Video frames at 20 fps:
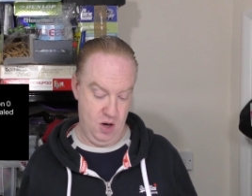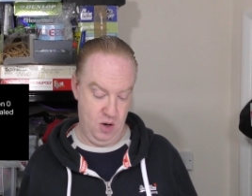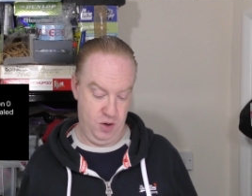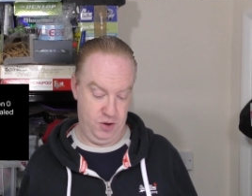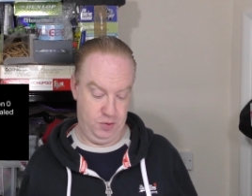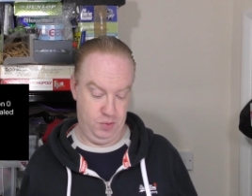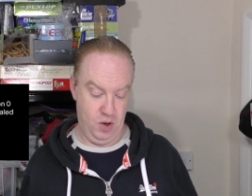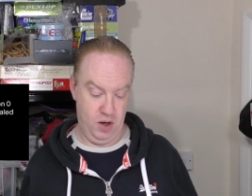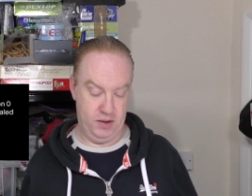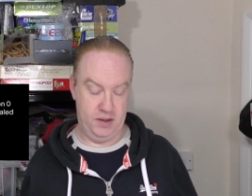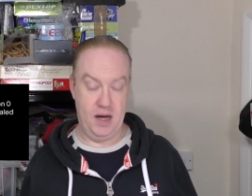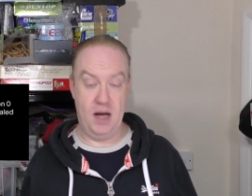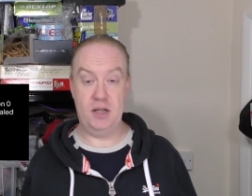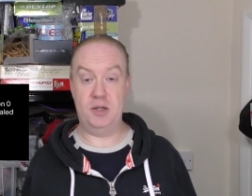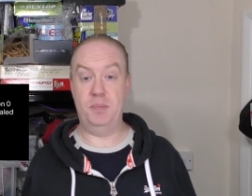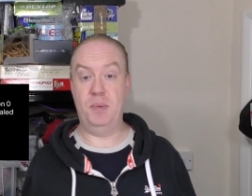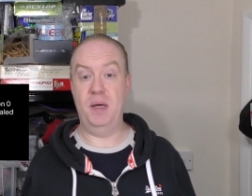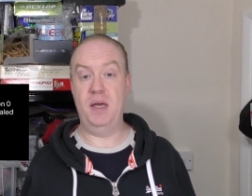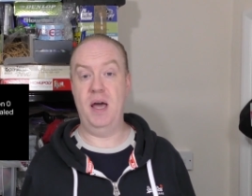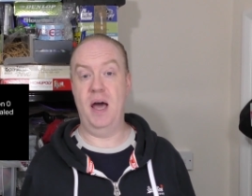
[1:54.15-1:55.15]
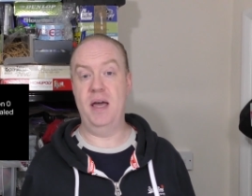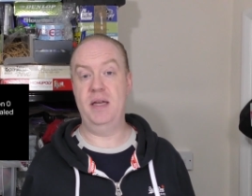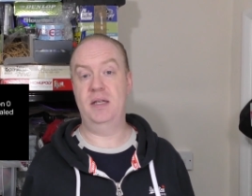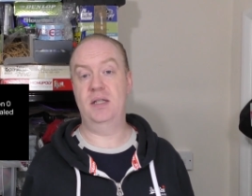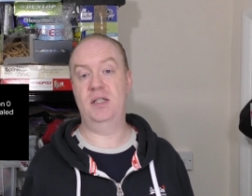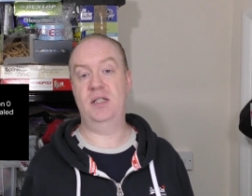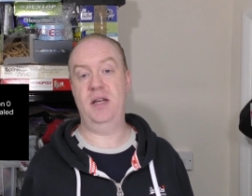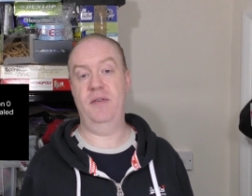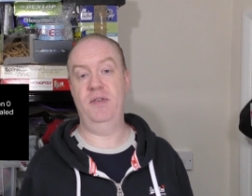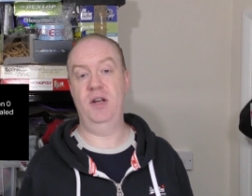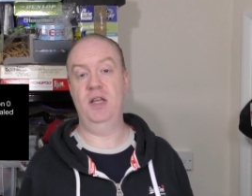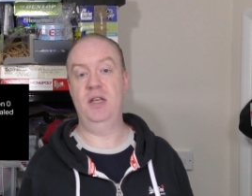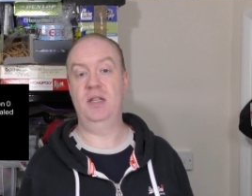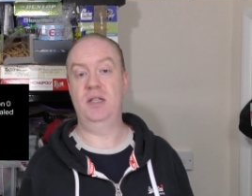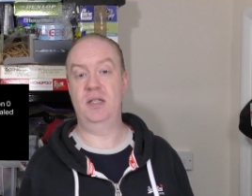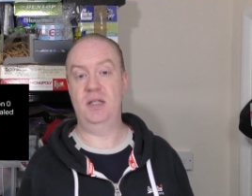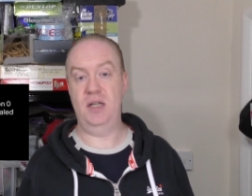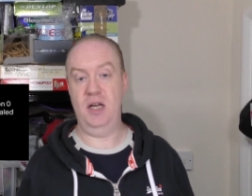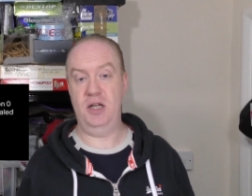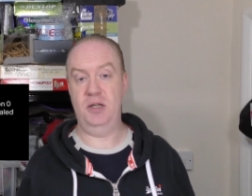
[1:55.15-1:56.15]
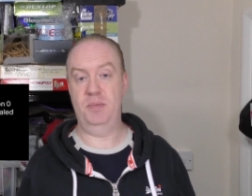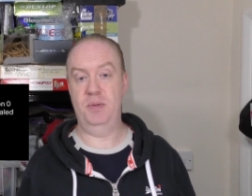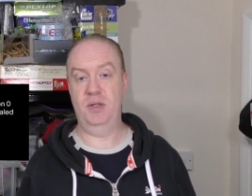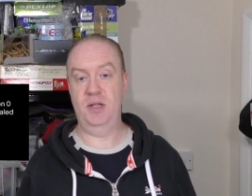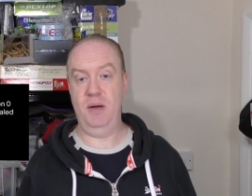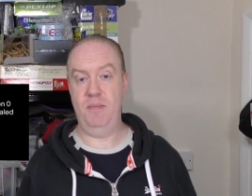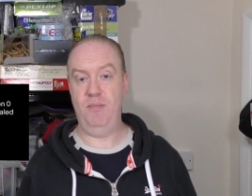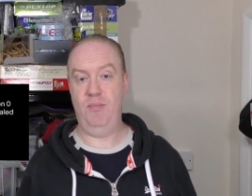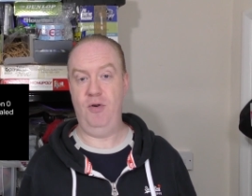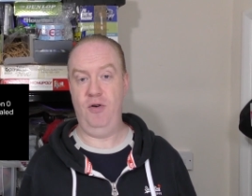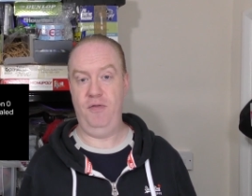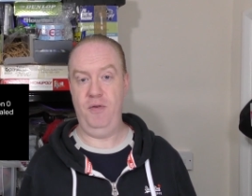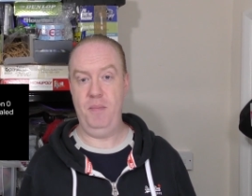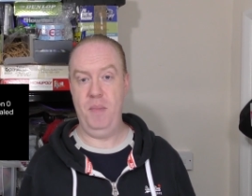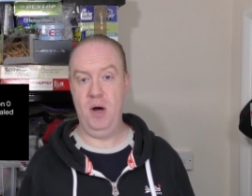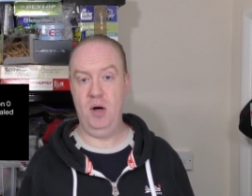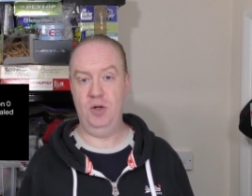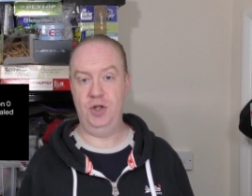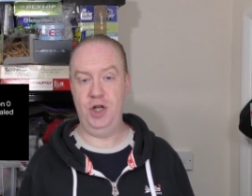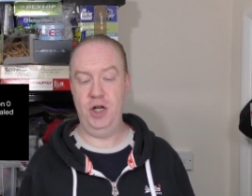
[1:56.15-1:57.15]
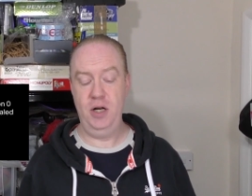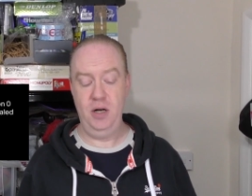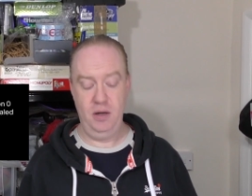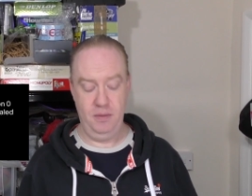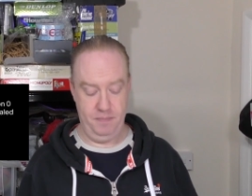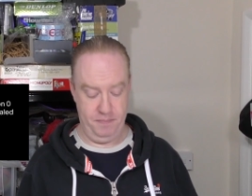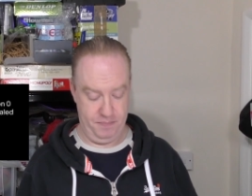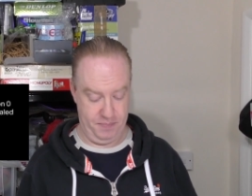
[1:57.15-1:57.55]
which worked out to be a 76% profit margin.